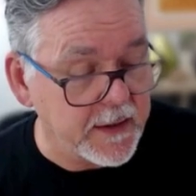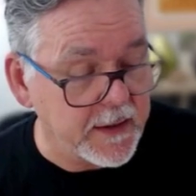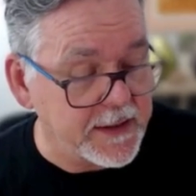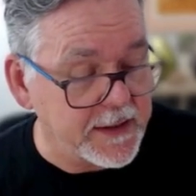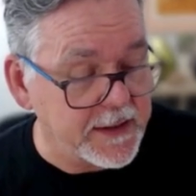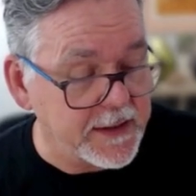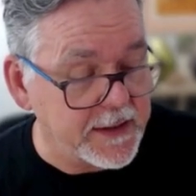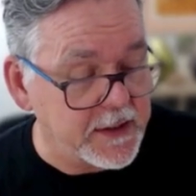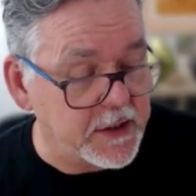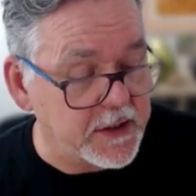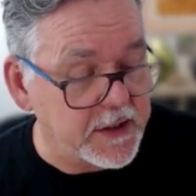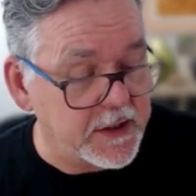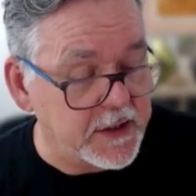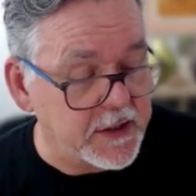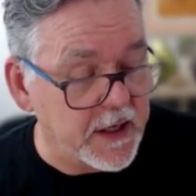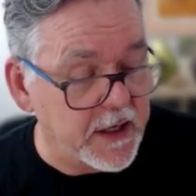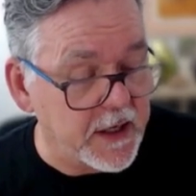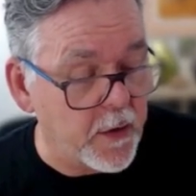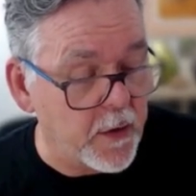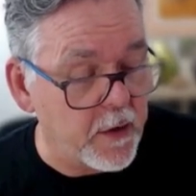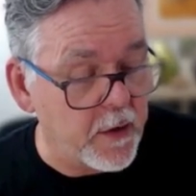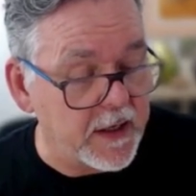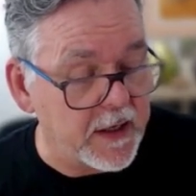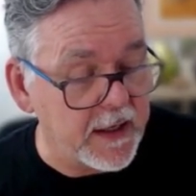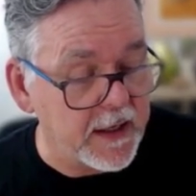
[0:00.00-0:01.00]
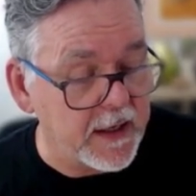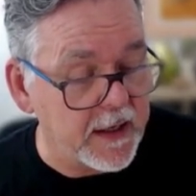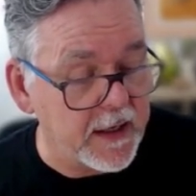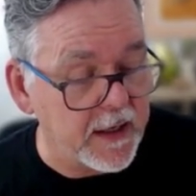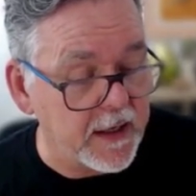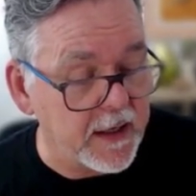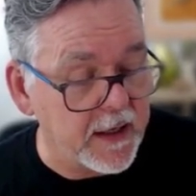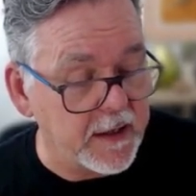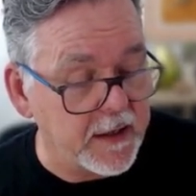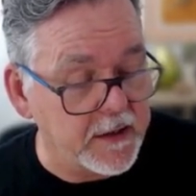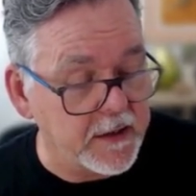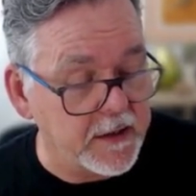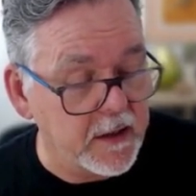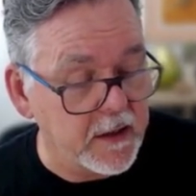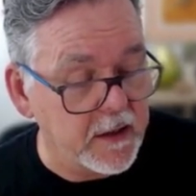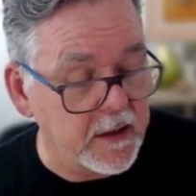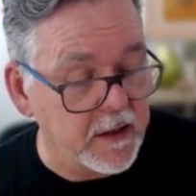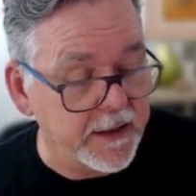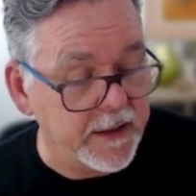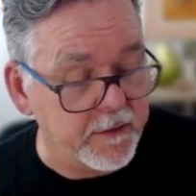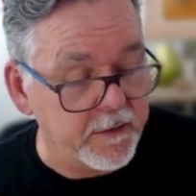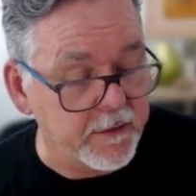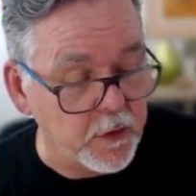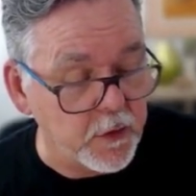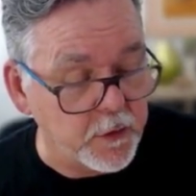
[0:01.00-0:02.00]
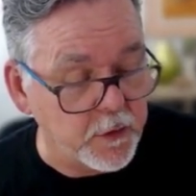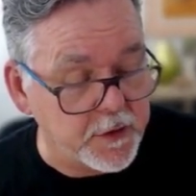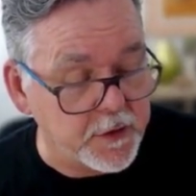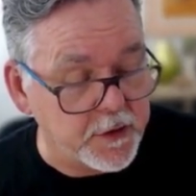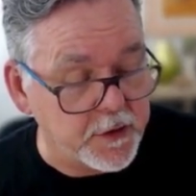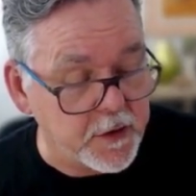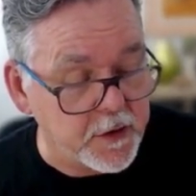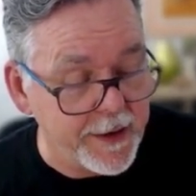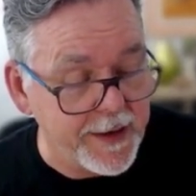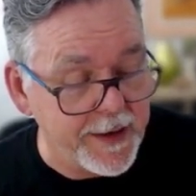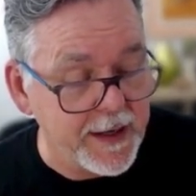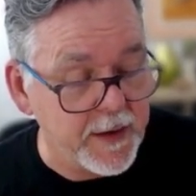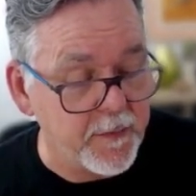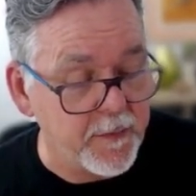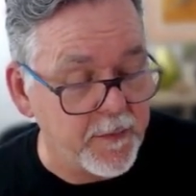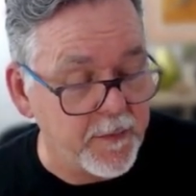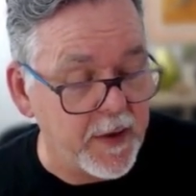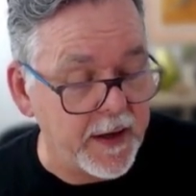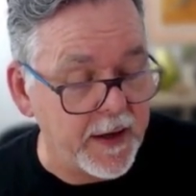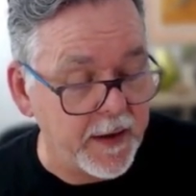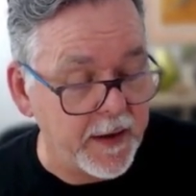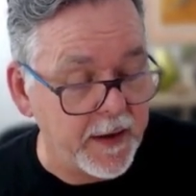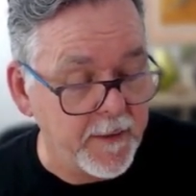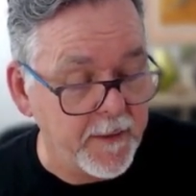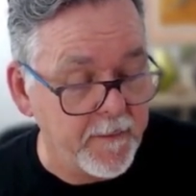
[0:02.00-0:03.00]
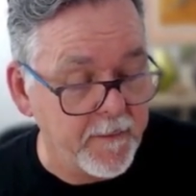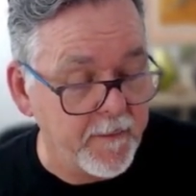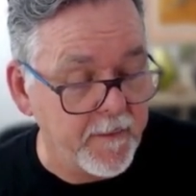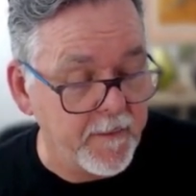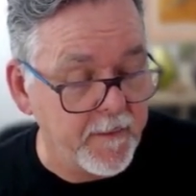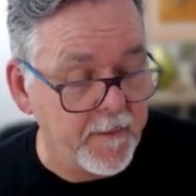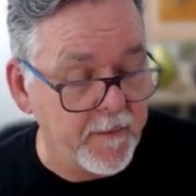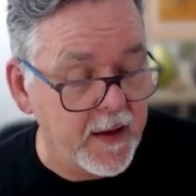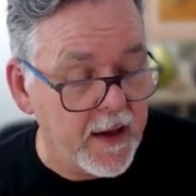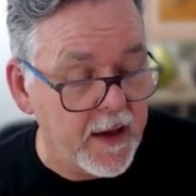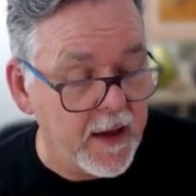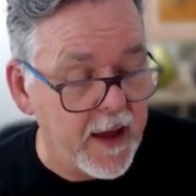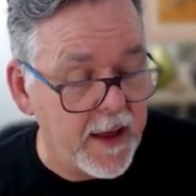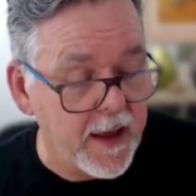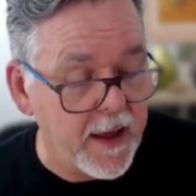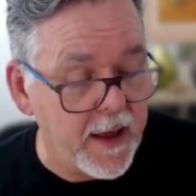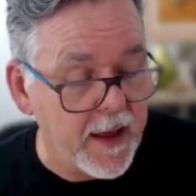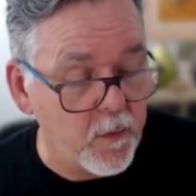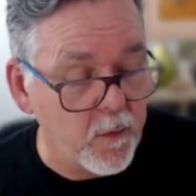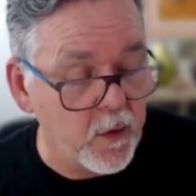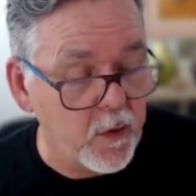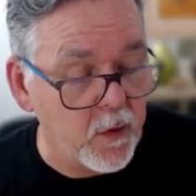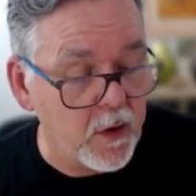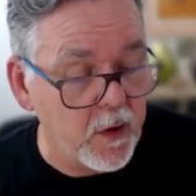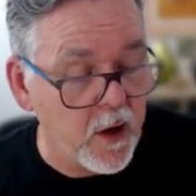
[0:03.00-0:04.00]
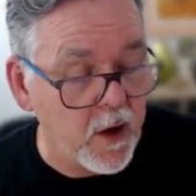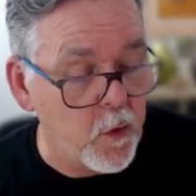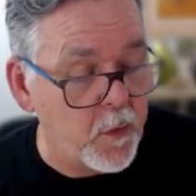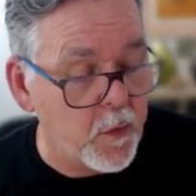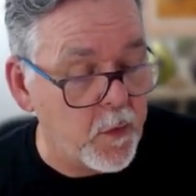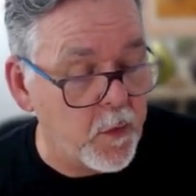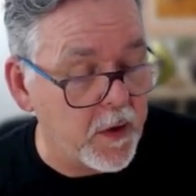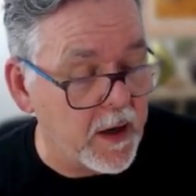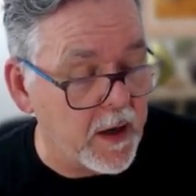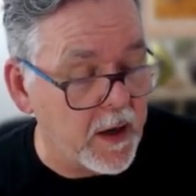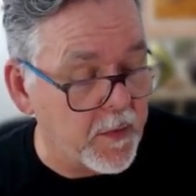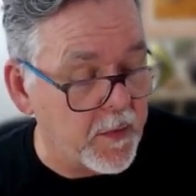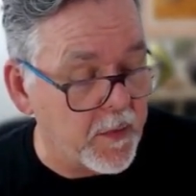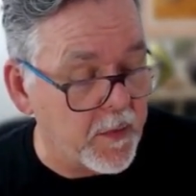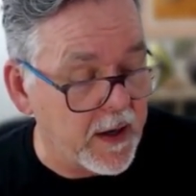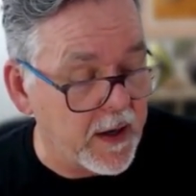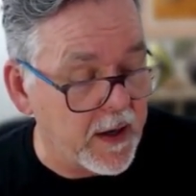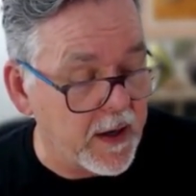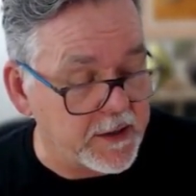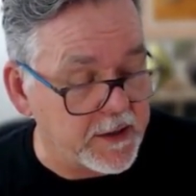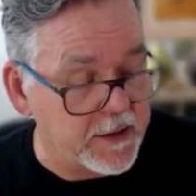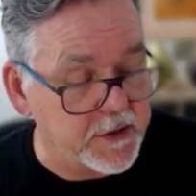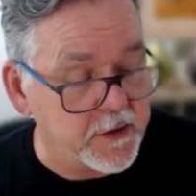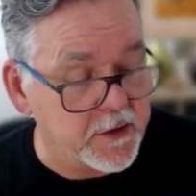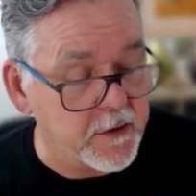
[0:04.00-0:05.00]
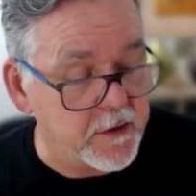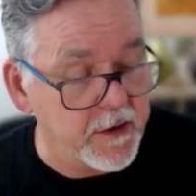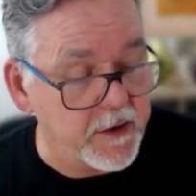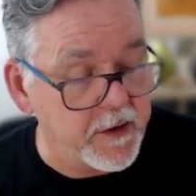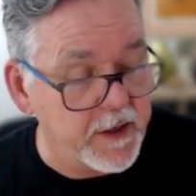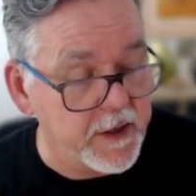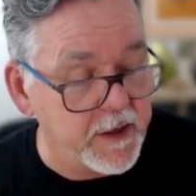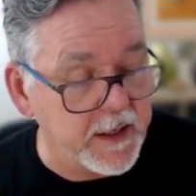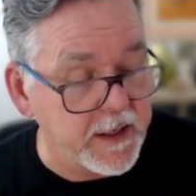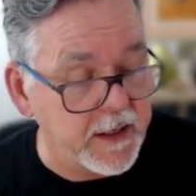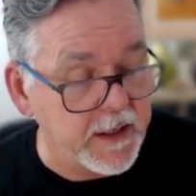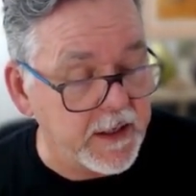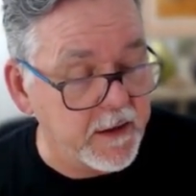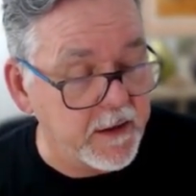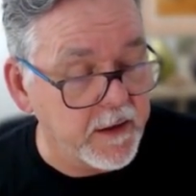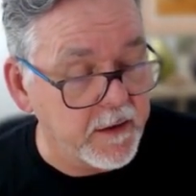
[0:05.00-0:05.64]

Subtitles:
just go over here and click the View Screen button, and that will open up a screen,